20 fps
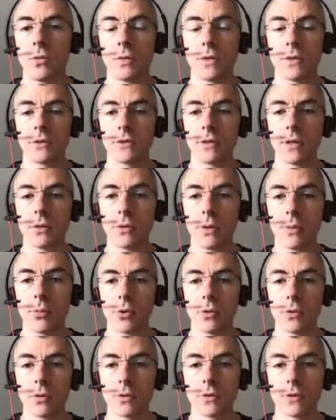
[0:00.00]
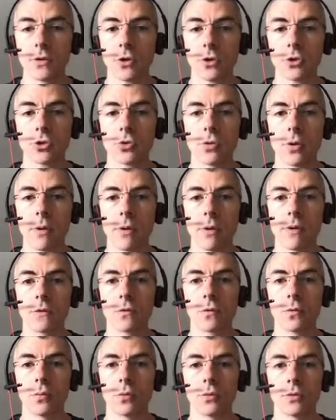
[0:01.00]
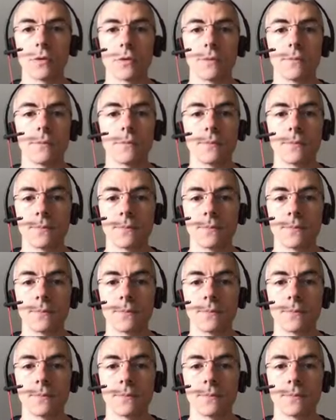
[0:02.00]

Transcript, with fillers: with a terrible research query throughput.